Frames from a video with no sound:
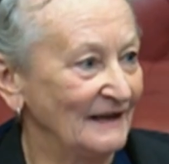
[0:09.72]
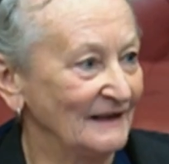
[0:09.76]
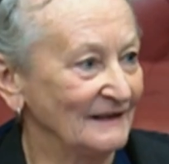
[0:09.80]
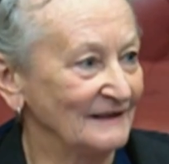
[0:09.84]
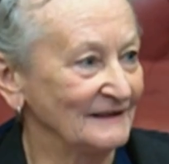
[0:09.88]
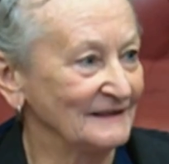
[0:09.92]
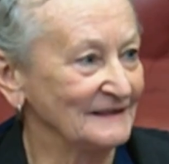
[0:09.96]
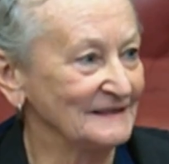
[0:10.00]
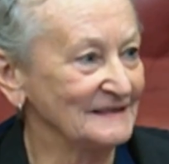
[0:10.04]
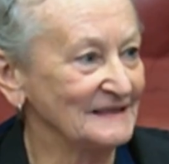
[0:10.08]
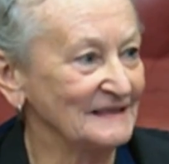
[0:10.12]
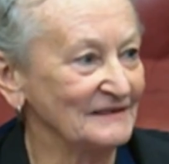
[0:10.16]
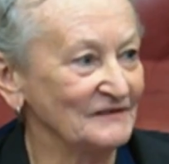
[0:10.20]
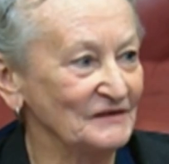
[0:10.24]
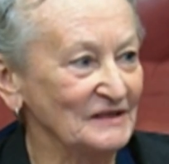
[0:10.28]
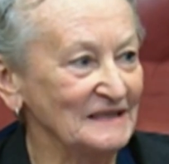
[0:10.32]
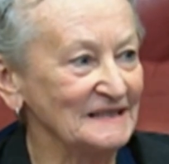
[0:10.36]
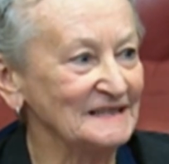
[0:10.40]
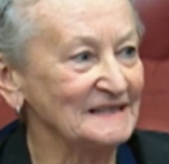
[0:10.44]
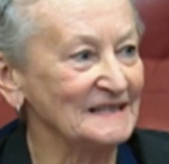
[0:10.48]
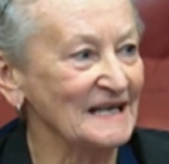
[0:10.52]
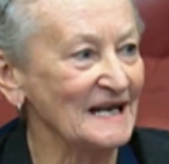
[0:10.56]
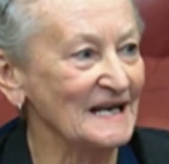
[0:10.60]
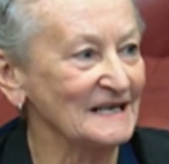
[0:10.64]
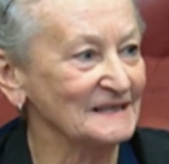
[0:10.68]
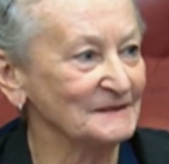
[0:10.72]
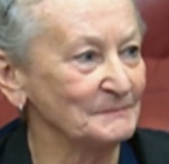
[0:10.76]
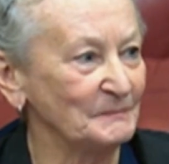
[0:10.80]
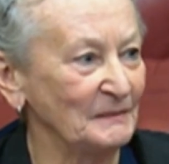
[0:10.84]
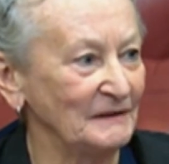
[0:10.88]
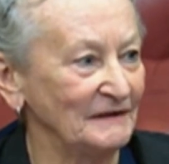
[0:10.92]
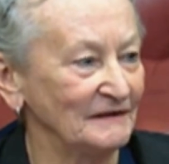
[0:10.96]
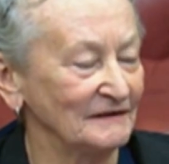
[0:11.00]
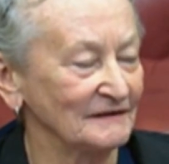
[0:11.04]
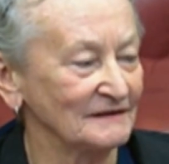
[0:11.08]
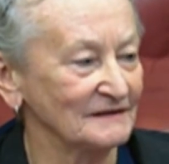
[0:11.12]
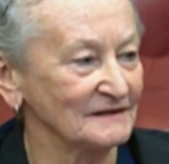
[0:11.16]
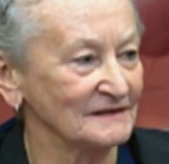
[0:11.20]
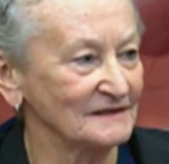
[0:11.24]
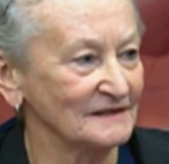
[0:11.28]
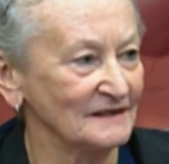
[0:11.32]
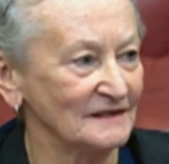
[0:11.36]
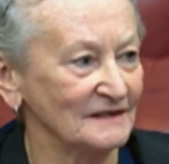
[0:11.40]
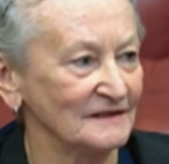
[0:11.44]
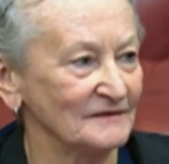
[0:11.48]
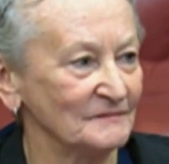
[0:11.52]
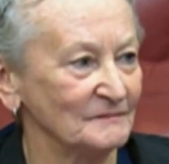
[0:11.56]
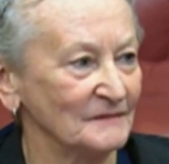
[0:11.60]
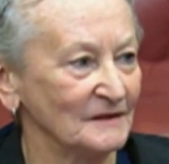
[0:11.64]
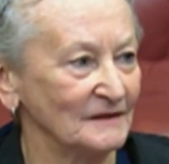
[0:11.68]
and this has been a
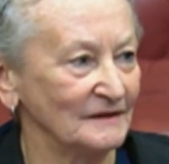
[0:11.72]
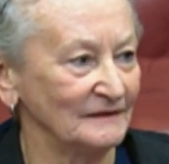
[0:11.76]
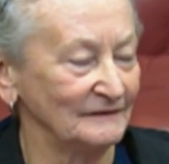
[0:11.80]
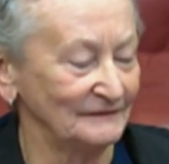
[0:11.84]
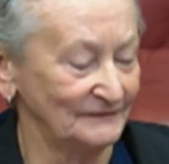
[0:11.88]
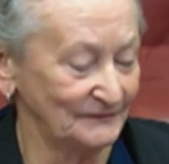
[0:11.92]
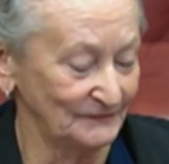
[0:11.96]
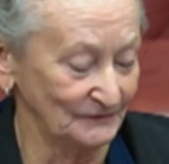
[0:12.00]
concern of mine